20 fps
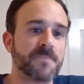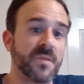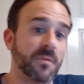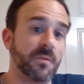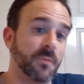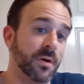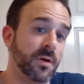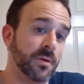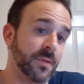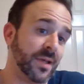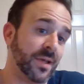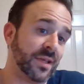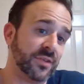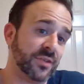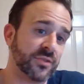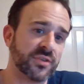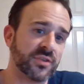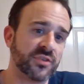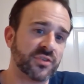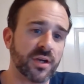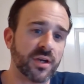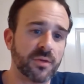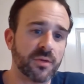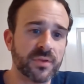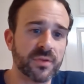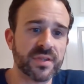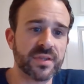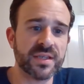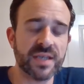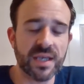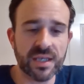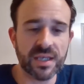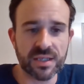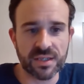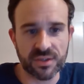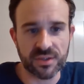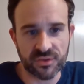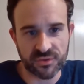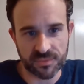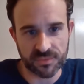well, I guess let's start with the
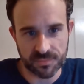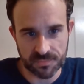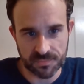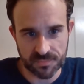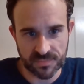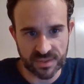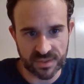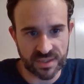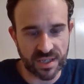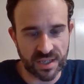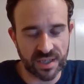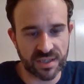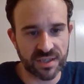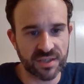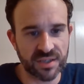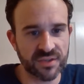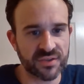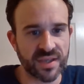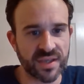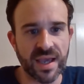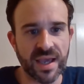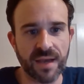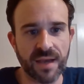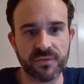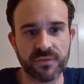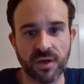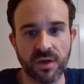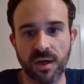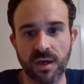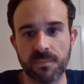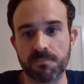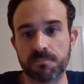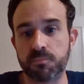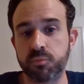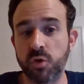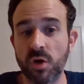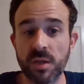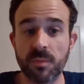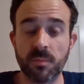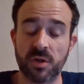Yankees. The Yankees have done
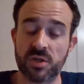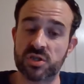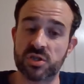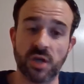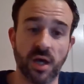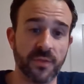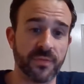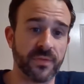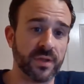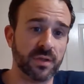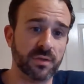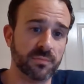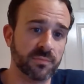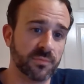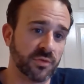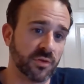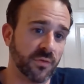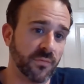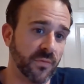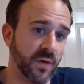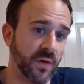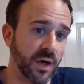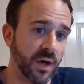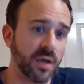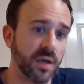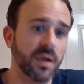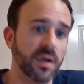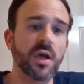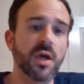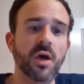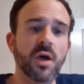pretty much nothing so far.